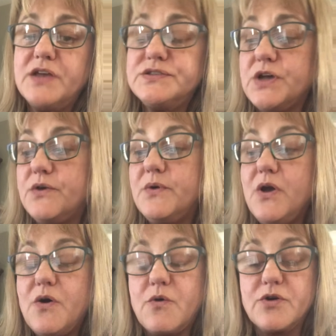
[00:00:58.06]
So,
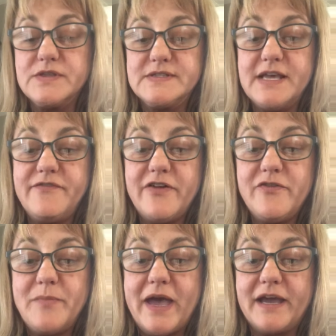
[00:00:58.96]
order the Safe
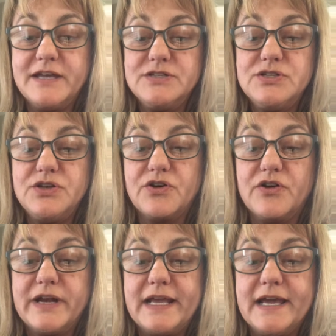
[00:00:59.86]
Haven package. You're
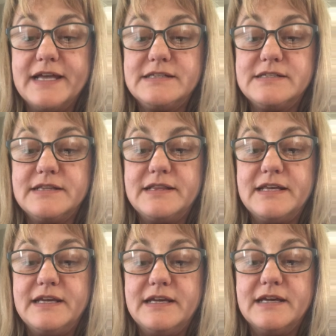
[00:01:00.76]
going to get
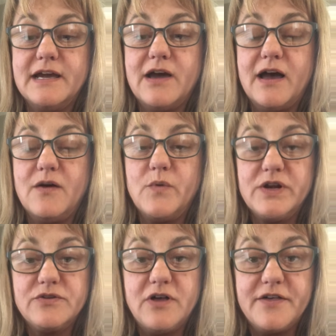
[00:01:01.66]
the
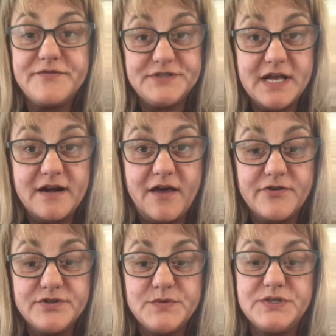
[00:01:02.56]
window cloth for
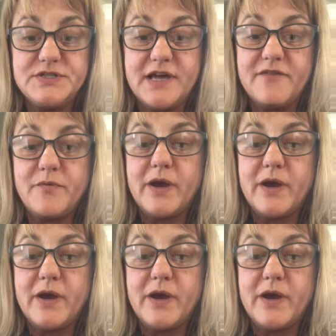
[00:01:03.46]
$10, which is half